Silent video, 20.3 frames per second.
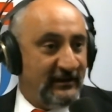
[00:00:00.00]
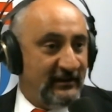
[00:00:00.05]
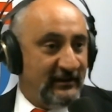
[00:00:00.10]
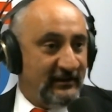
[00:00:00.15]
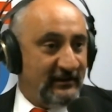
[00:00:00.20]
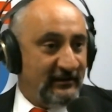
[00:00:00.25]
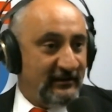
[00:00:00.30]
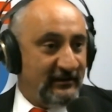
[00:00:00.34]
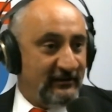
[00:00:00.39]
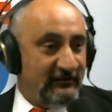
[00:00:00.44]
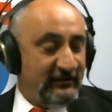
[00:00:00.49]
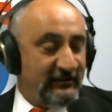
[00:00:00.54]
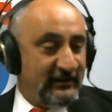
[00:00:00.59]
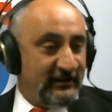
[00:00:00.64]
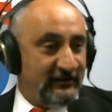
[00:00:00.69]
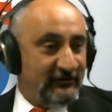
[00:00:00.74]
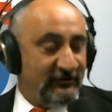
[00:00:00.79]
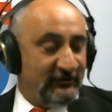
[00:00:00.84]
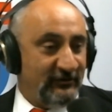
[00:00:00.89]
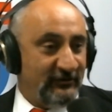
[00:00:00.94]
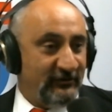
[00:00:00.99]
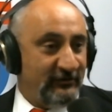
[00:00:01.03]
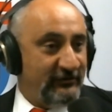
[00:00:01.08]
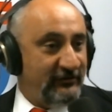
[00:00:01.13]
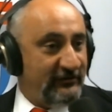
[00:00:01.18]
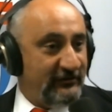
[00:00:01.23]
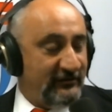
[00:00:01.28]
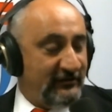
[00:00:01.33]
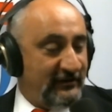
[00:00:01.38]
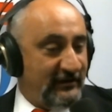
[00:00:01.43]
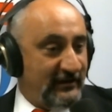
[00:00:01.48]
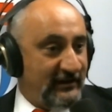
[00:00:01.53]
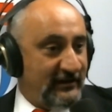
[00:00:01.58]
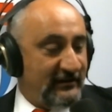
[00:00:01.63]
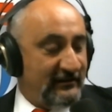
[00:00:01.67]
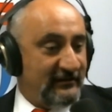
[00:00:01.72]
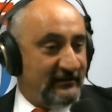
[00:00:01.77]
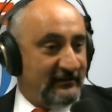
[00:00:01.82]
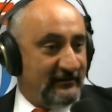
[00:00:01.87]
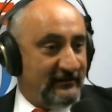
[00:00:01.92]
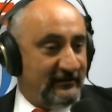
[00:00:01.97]
if it gets closer,
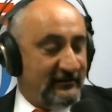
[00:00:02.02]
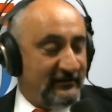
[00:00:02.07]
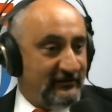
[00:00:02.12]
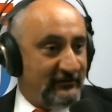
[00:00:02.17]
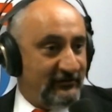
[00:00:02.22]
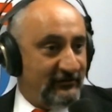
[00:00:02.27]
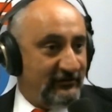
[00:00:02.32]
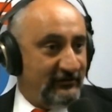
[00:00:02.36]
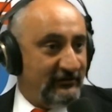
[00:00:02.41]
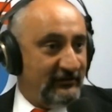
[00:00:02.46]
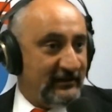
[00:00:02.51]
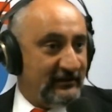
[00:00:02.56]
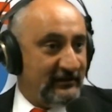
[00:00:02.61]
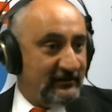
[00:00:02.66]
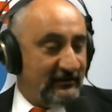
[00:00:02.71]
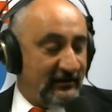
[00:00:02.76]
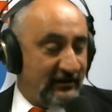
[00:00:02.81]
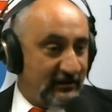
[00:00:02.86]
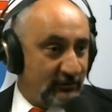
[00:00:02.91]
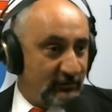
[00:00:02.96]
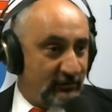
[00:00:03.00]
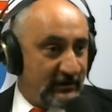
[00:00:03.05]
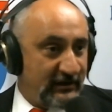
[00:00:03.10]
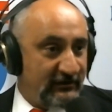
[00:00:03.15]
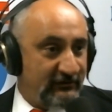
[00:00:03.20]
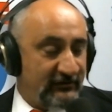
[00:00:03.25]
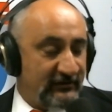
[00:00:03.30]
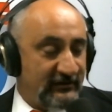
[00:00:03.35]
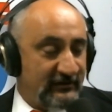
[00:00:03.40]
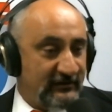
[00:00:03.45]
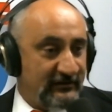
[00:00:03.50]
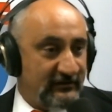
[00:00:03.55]
and she's got the airwaves. And